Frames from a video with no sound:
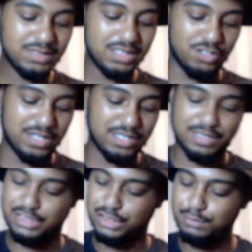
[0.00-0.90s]
Alright,
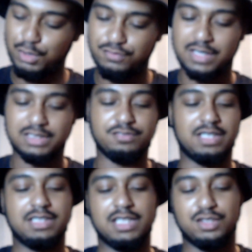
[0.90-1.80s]
it's a small factor
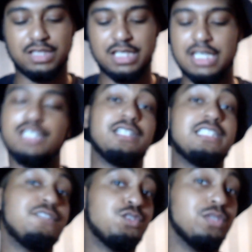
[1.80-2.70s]
fan. Now, there are
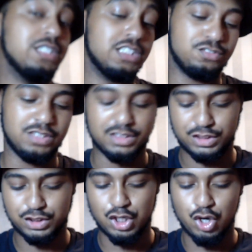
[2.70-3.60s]
several reasons for this.